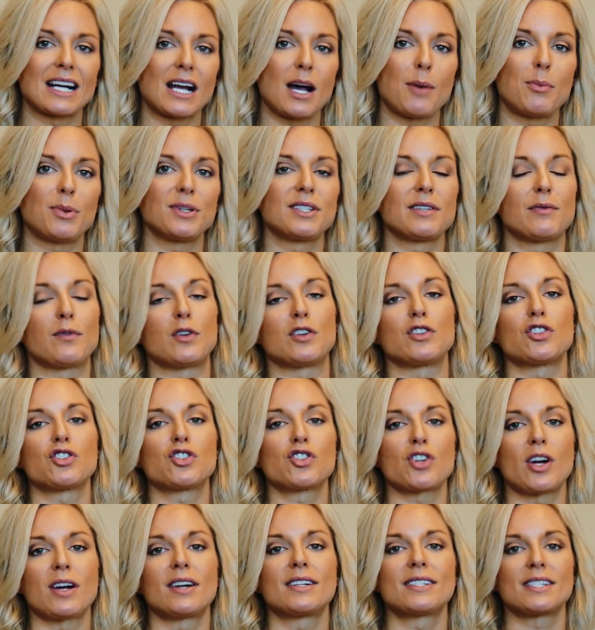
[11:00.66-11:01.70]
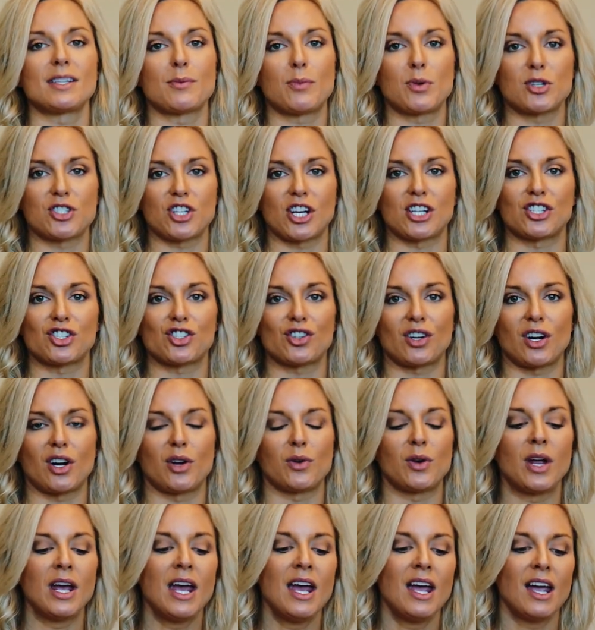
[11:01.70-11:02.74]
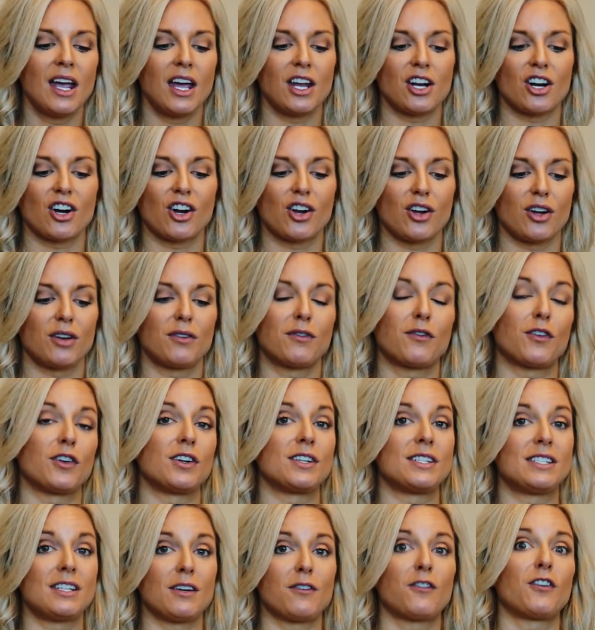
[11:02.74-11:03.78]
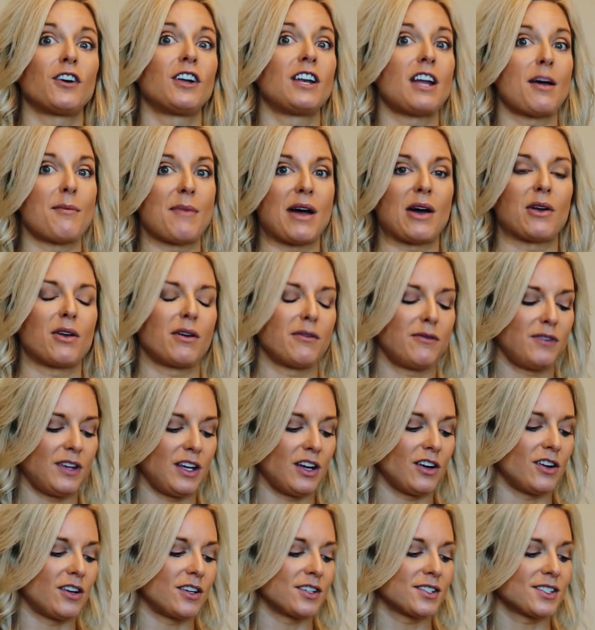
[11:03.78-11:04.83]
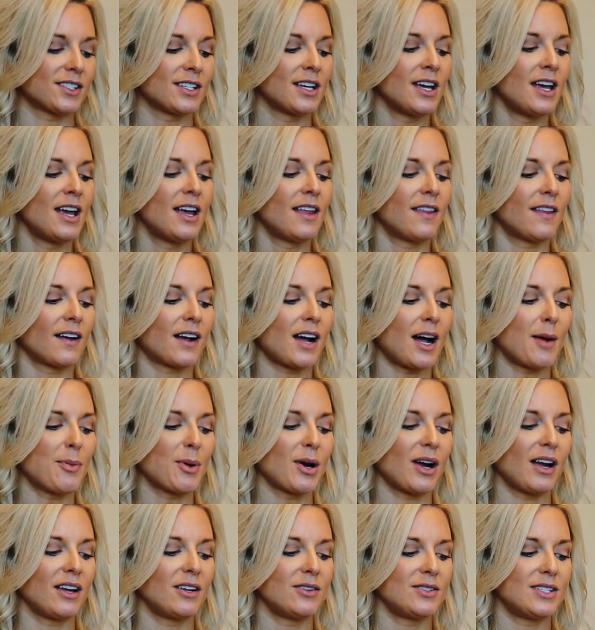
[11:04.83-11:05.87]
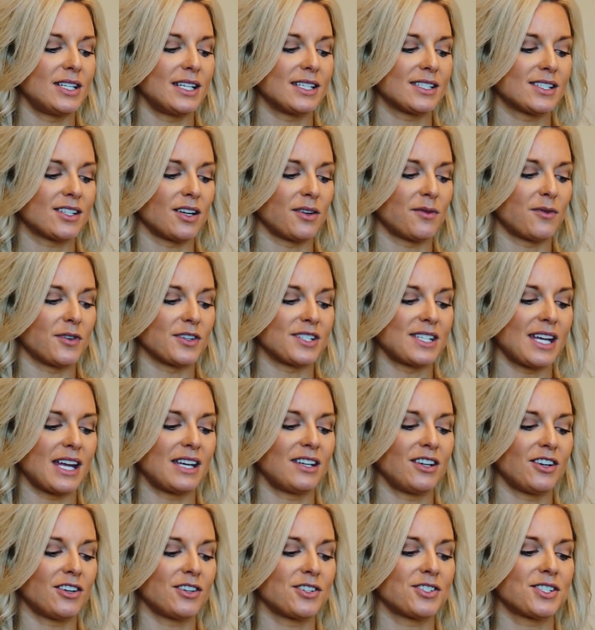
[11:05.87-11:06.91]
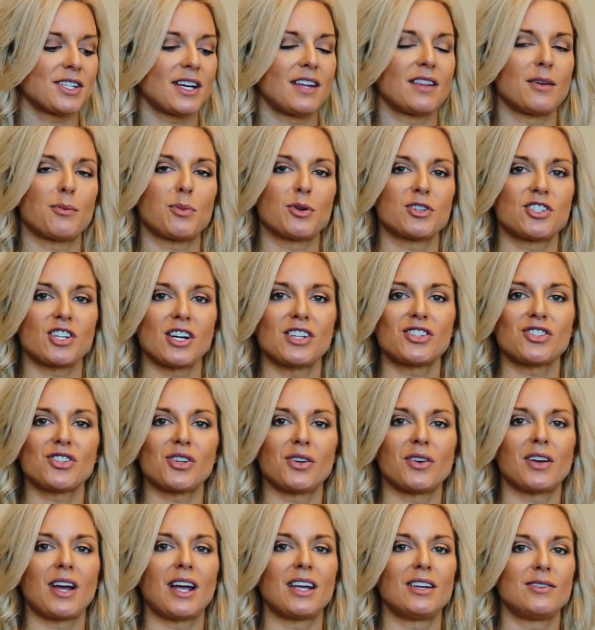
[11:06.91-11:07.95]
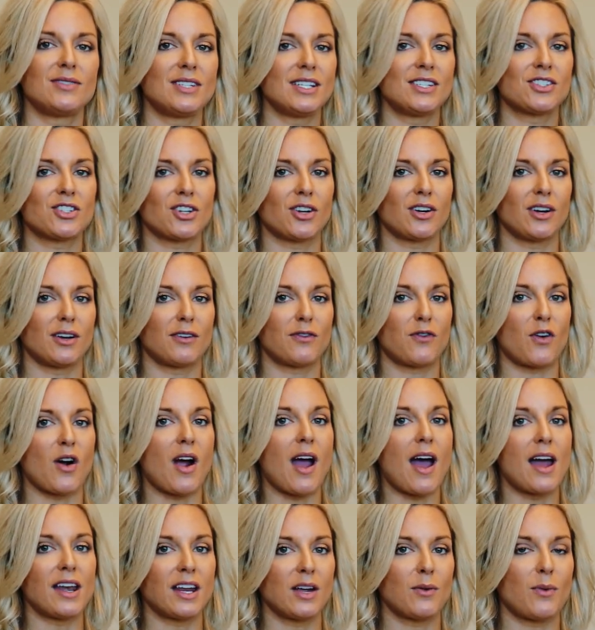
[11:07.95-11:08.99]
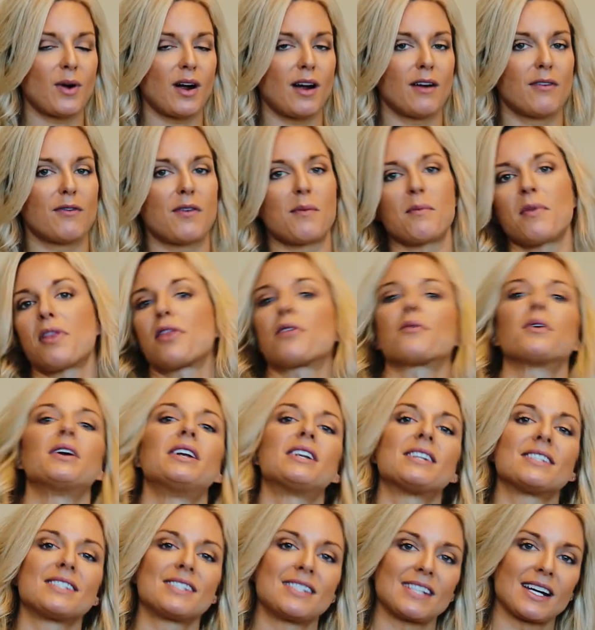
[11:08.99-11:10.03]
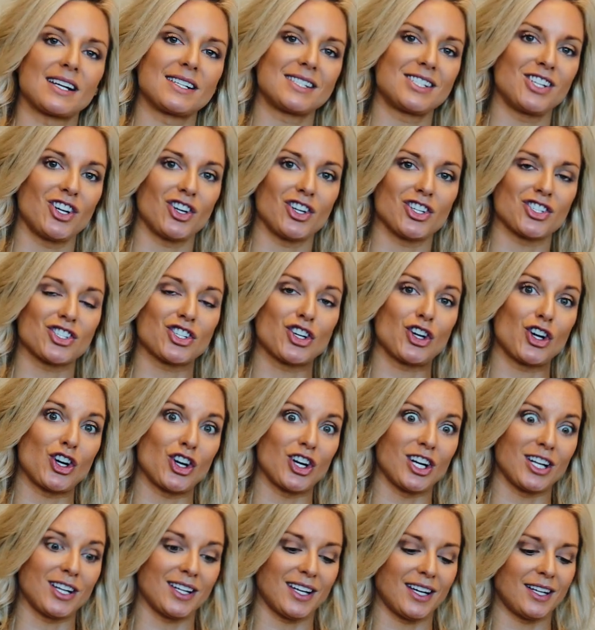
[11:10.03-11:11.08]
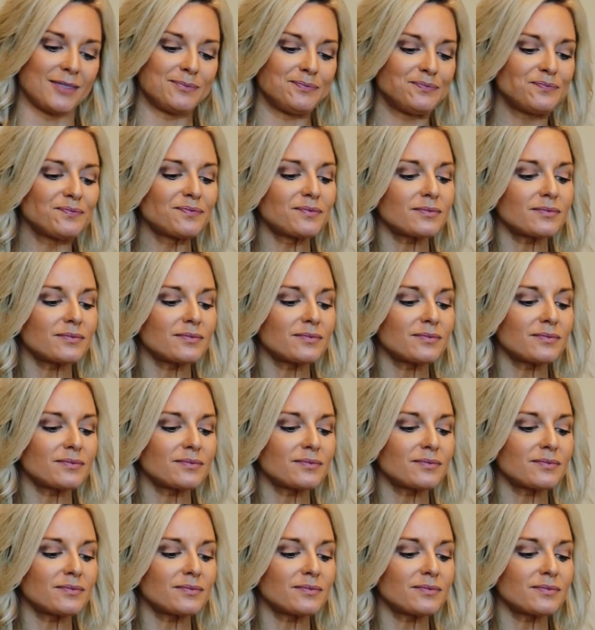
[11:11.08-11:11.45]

a couple different strengths of progesterone, and are good for a differing amount of years. The copper IUD is good for 10 years, and the progesterone IUDs are good for anywhere from 3 to 6 years currently.